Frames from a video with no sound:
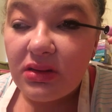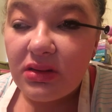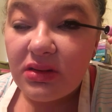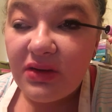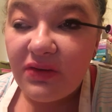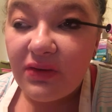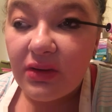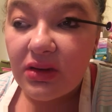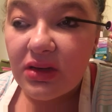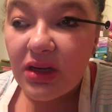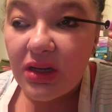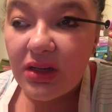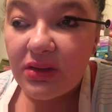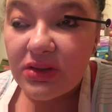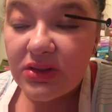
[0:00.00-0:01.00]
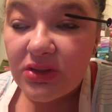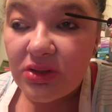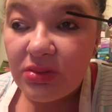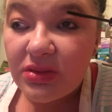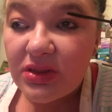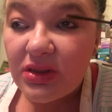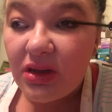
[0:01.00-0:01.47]
different color
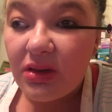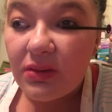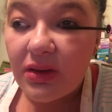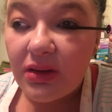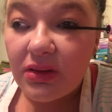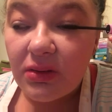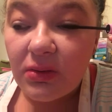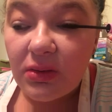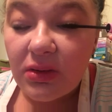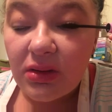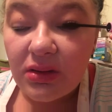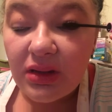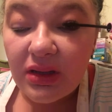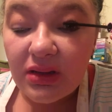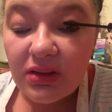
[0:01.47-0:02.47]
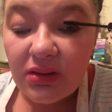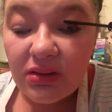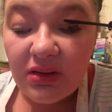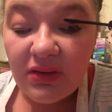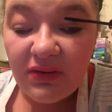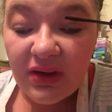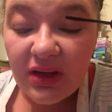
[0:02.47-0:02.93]
tubes all around the world. I could
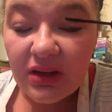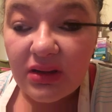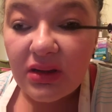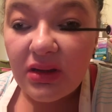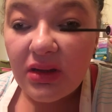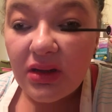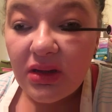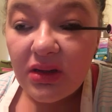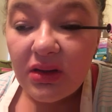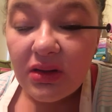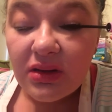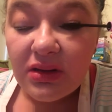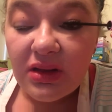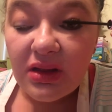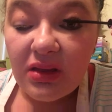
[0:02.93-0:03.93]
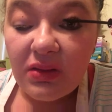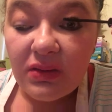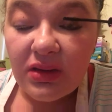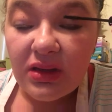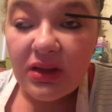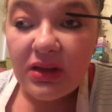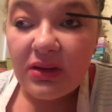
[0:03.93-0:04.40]
only find this
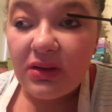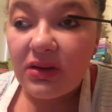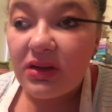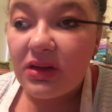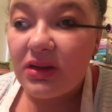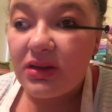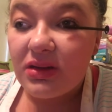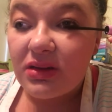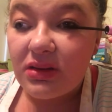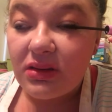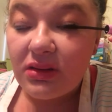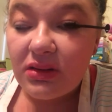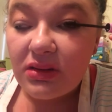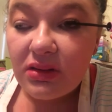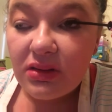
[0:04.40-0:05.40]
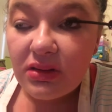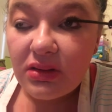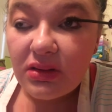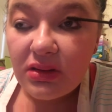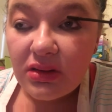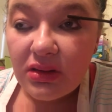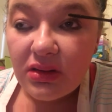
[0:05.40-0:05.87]
one here in
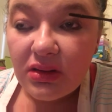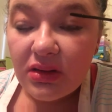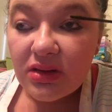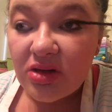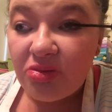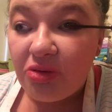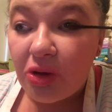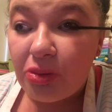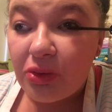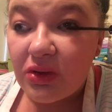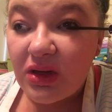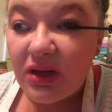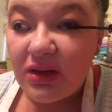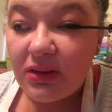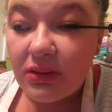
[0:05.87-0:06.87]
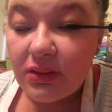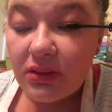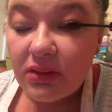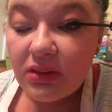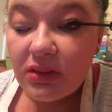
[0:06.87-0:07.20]
the purple color.